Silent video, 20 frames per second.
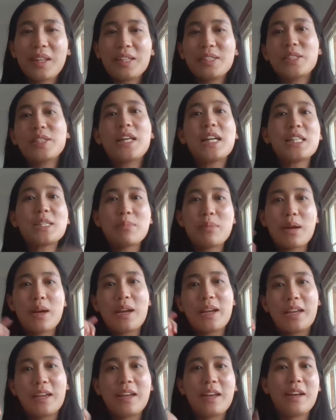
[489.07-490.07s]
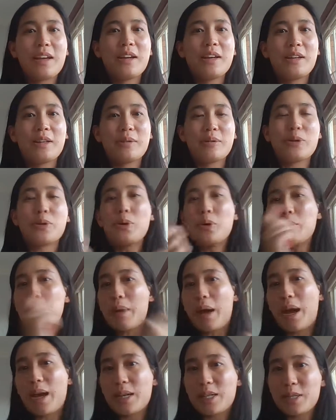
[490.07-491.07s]
So that's my
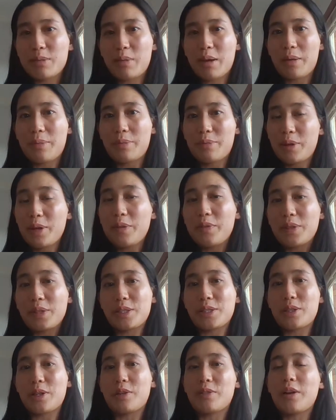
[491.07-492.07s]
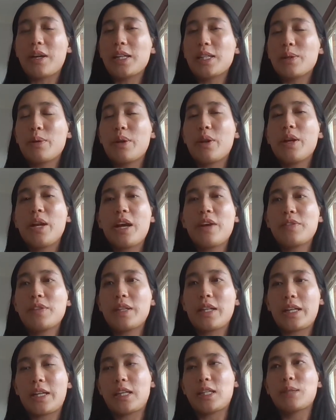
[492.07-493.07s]
callback to my previous joke, right? So I don't have to
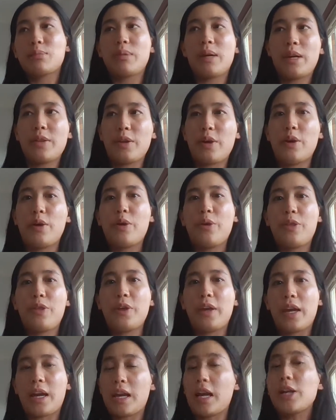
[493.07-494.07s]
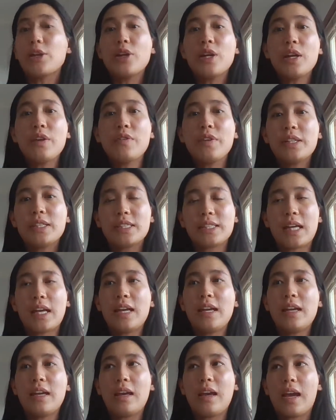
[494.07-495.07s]
like explain the whole thing. And I don't even
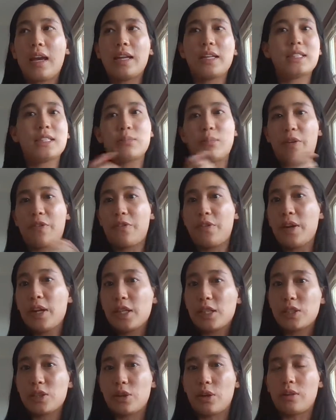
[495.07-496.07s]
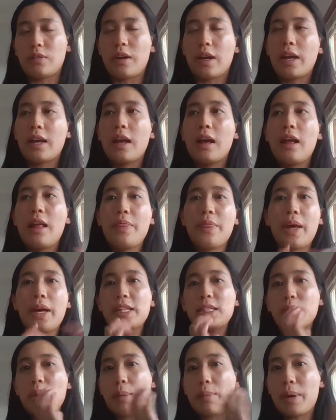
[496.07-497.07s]
say anus in my first joke, right?
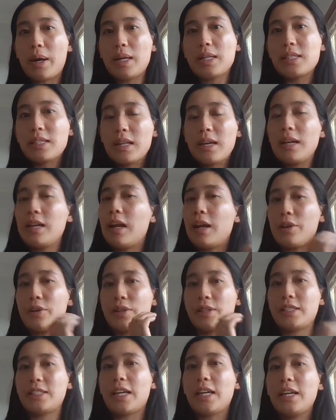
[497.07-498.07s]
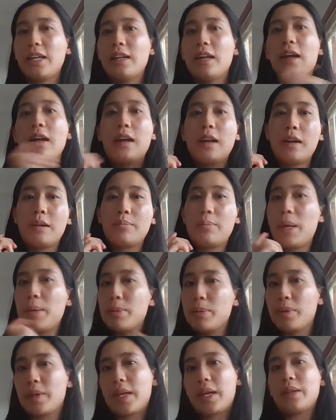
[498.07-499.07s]
That's my punchline. I don't say it.
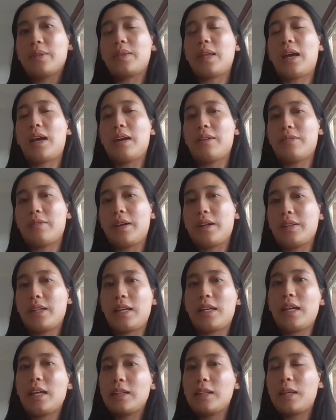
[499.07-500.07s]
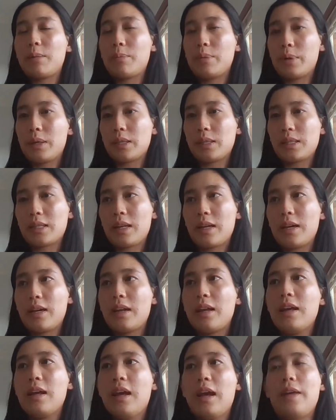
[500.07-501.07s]
People get that, right? They get that
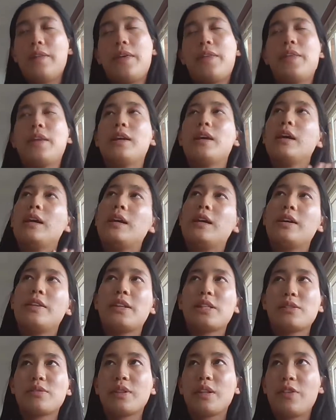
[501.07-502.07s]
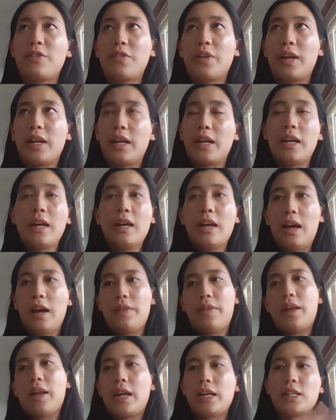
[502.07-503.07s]
punchline and they think, haha, that's really funny. And
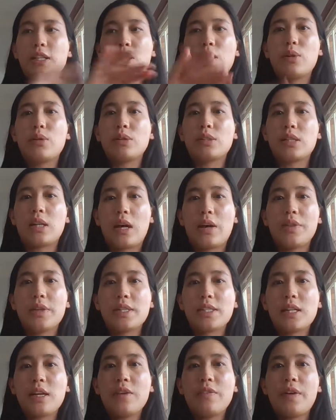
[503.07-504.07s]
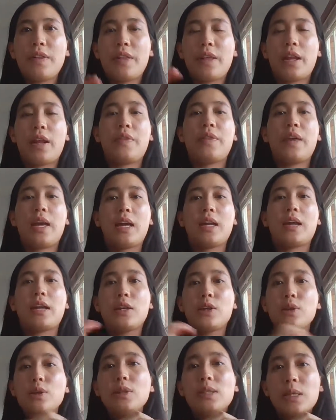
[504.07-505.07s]
then I just go on to other stuff. And then at the end, I
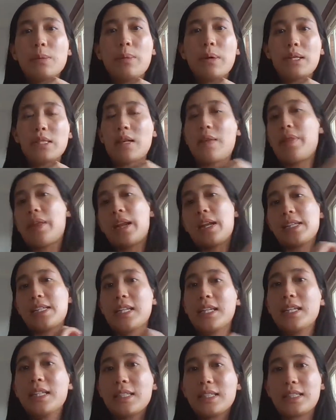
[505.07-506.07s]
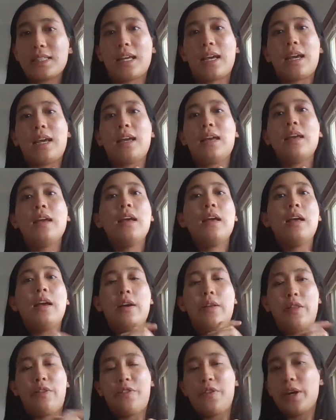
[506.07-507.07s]
use the punchline that I didn't say
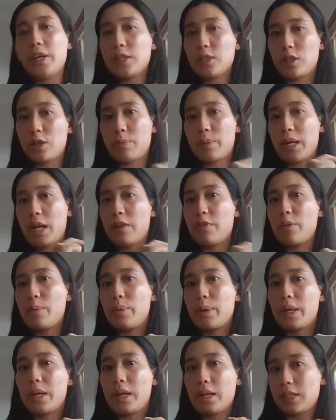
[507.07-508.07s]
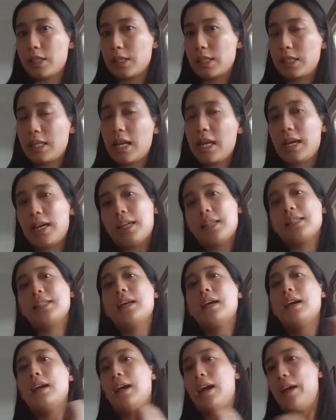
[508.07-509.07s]
in the first joke, but everybody understands.
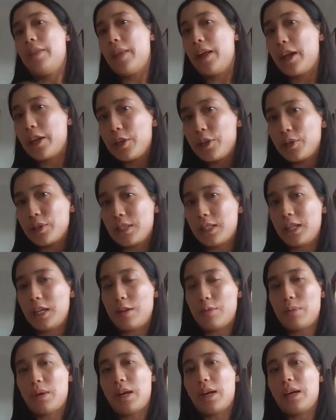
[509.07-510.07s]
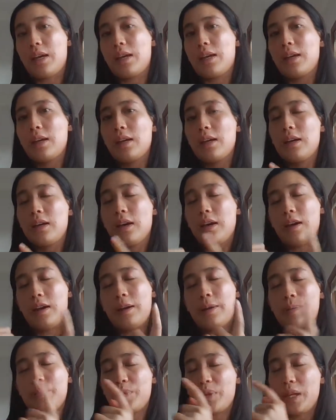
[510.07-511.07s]
And then I use it in my
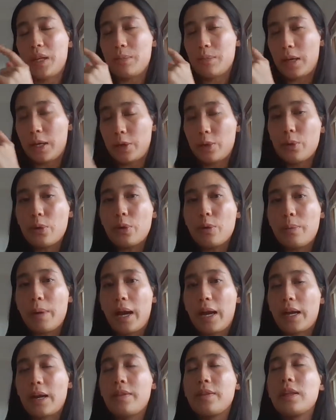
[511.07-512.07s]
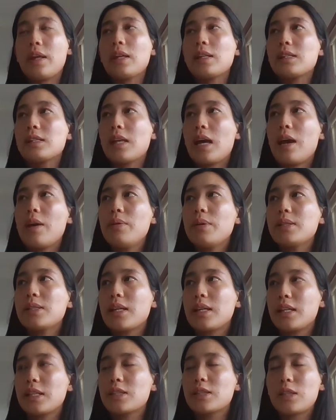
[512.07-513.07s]
callback. And that's how it's
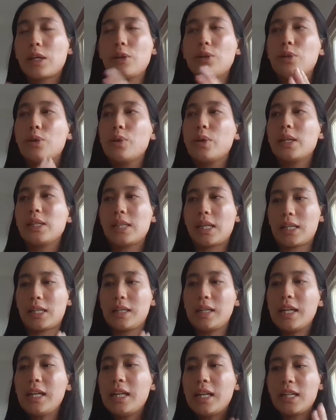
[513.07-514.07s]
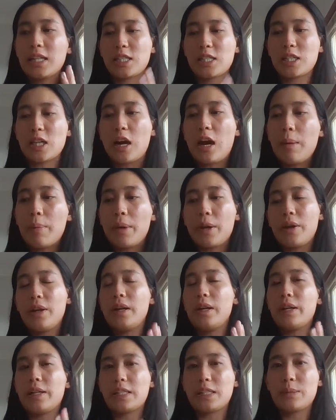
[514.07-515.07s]
like, it's so good. It's like clean and sharp. I don't
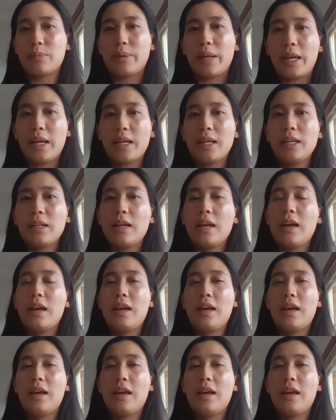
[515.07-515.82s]
need to explain it.